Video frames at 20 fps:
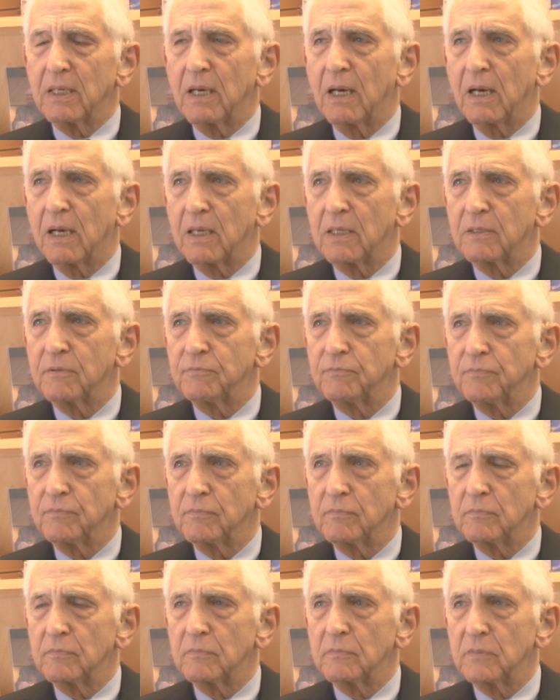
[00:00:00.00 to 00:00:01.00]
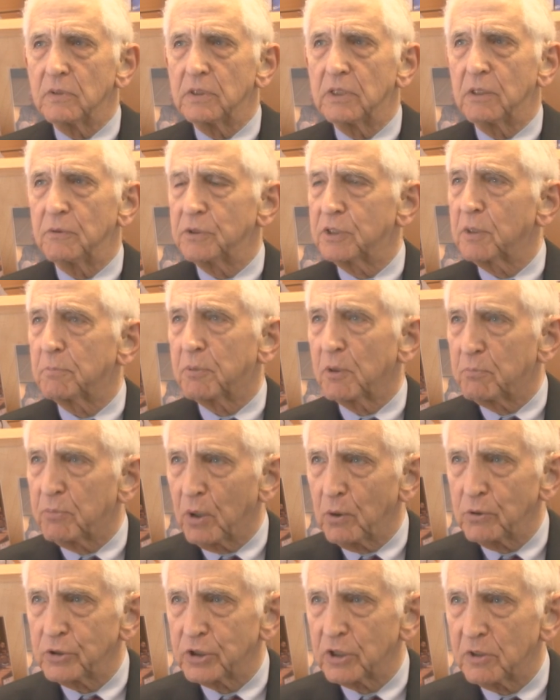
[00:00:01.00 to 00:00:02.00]
uh, there was a
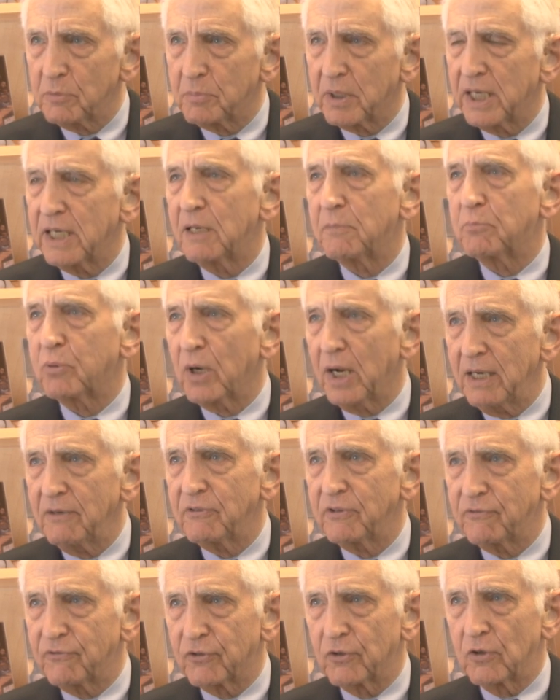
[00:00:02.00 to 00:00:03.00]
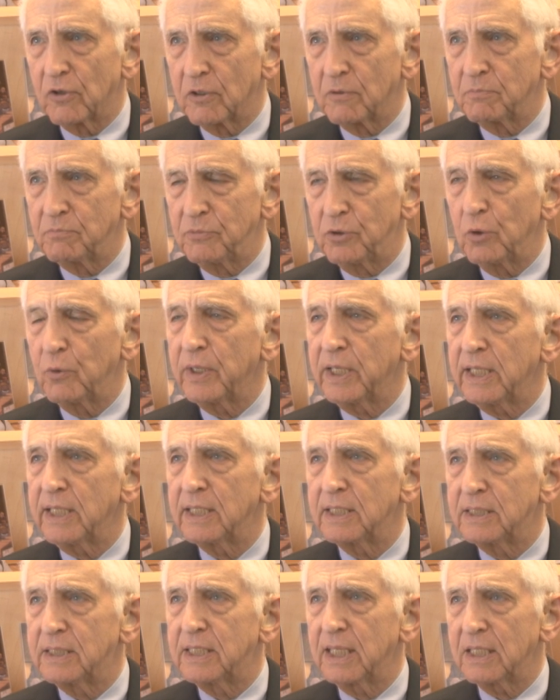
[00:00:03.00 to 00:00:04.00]
proposal by a private firm doing
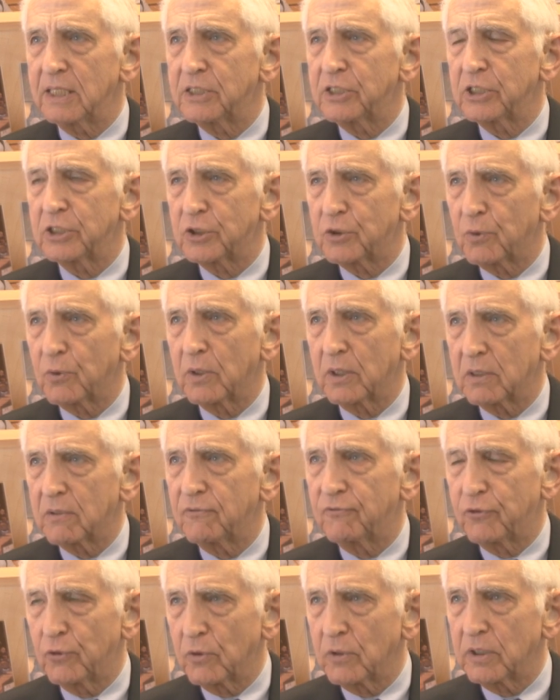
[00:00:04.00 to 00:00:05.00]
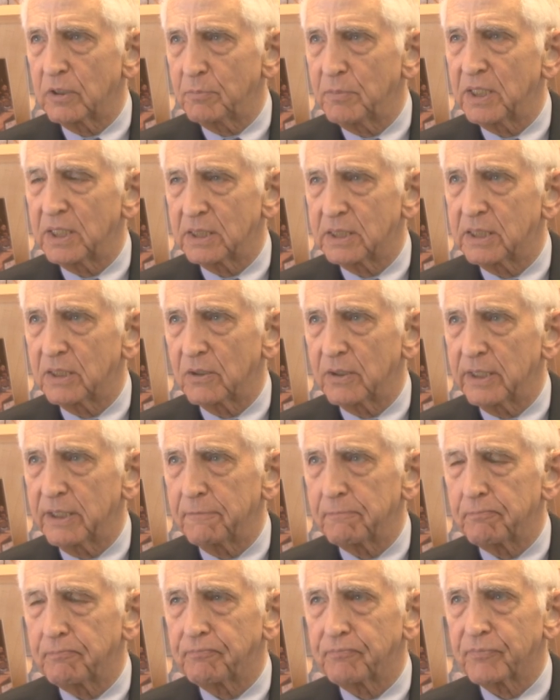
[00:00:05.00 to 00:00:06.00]
intelligence work for the military
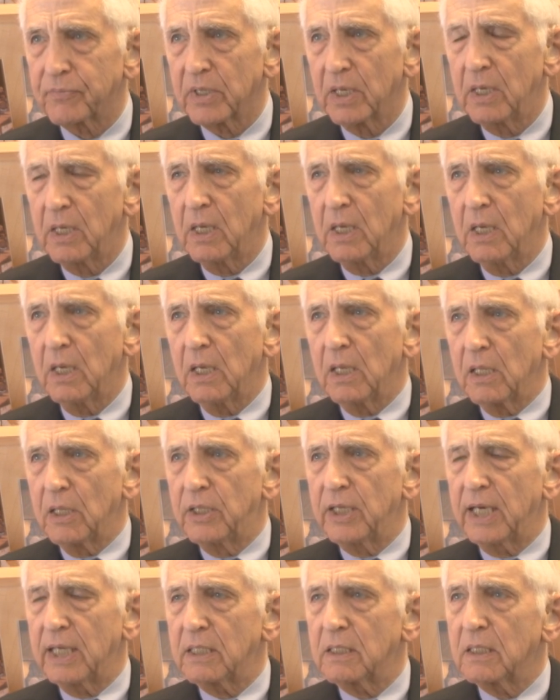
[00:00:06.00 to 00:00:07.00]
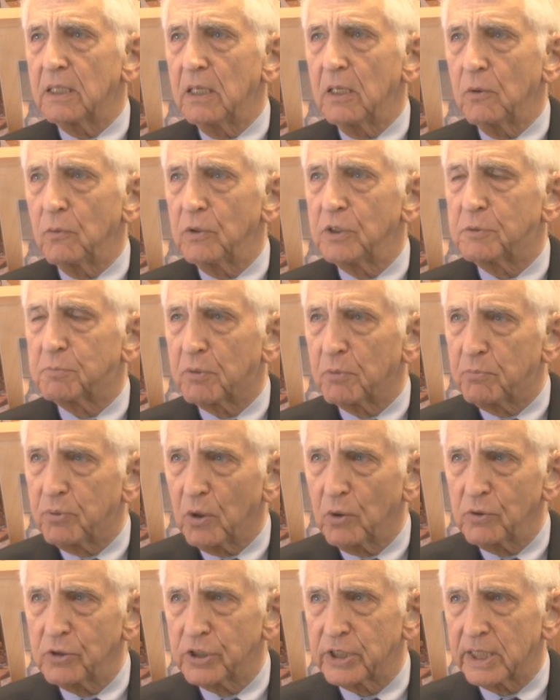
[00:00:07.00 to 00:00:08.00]
that was
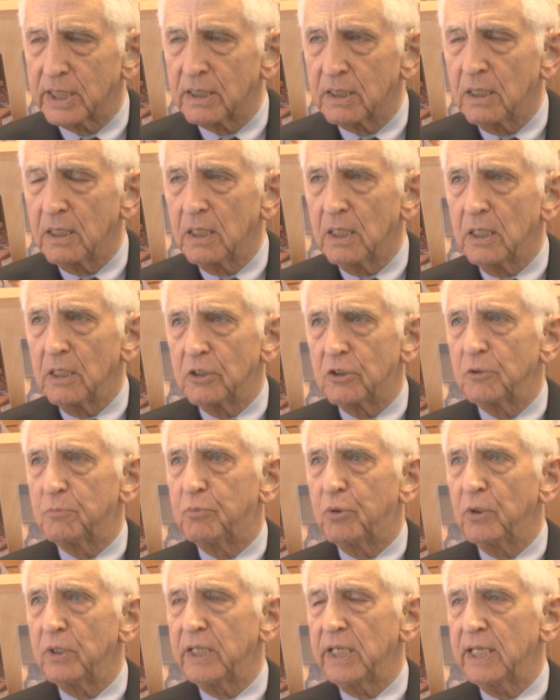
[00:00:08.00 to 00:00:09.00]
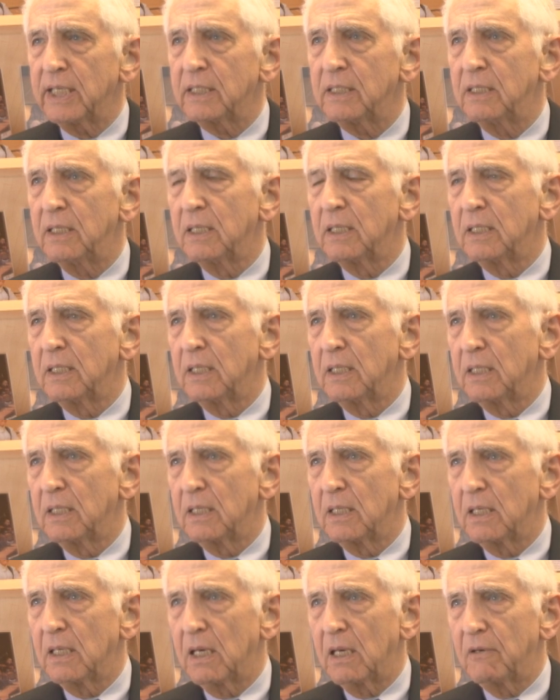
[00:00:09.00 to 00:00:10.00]
proposing to put in
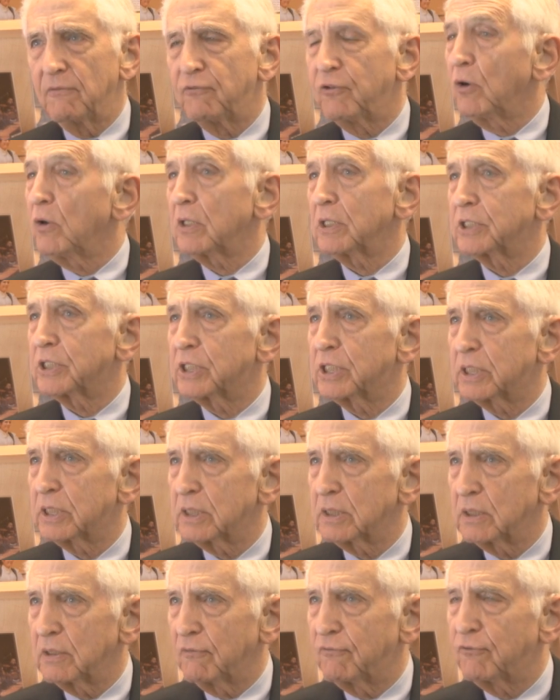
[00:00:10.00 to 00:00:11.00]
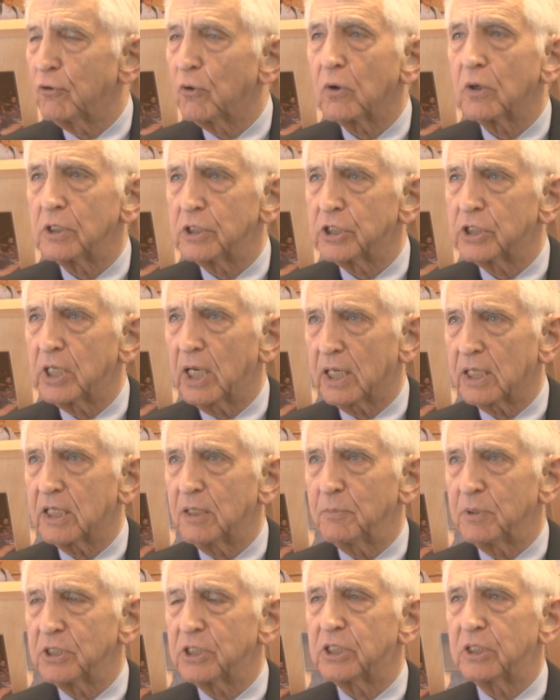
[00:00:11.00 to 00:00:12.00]
a false, a forged
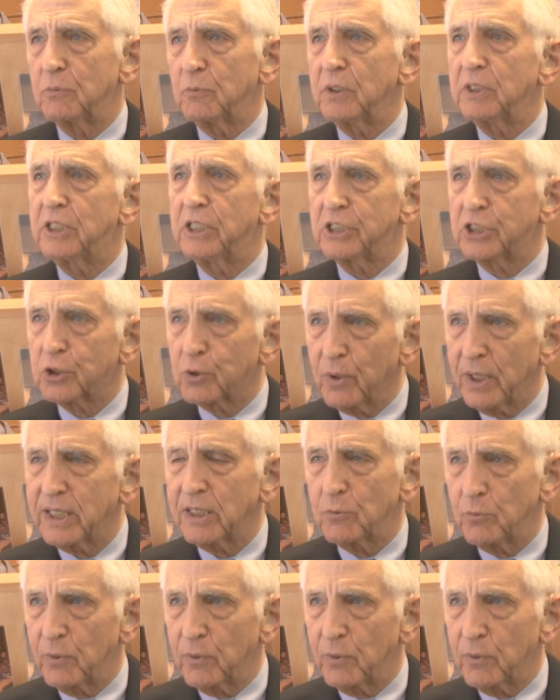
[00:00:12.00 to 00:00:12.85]
documents that would discredit